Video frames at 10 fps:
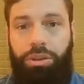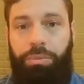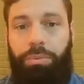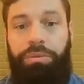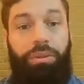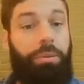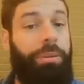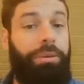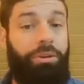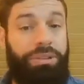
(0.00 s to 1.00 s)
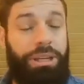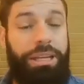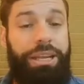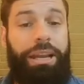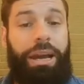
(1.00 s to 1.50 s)
prefer to maybe use a
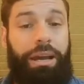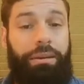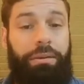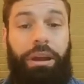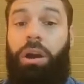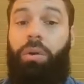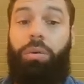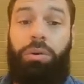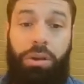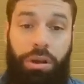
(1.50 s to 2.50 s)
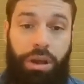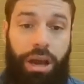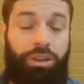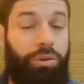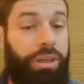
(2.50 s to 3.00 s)
lead ad. Now, I
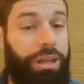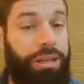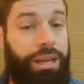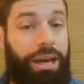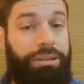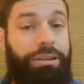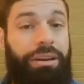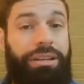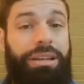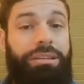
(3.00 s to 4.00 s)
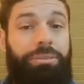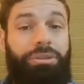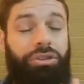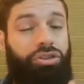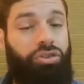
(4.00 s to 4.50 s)
don't think lead ad is accessible to
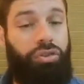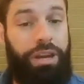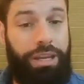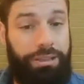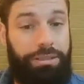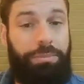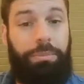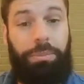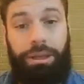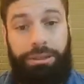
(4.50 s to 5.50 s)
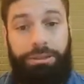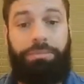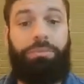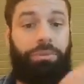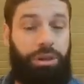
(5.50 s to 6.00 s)
Trinis, but
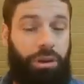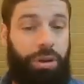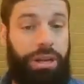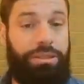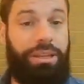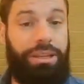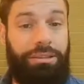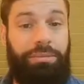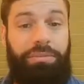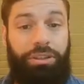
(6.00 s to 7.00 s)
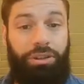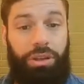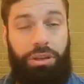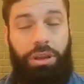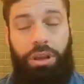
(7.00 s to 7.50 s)
it is a feature
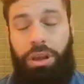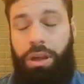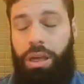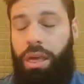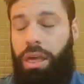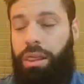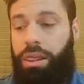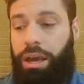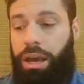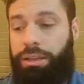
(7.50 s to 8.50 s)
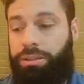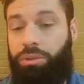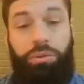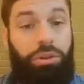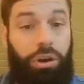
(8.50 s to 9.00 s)
that
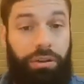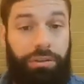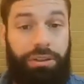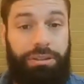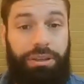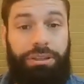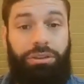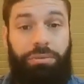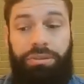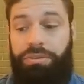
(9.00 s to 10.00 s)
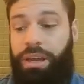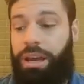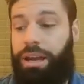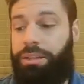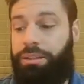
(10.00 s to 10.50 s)
Google offers in terms of their
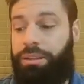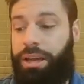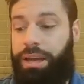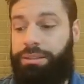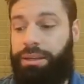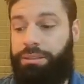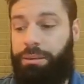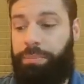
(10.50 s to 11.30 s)
ad setup.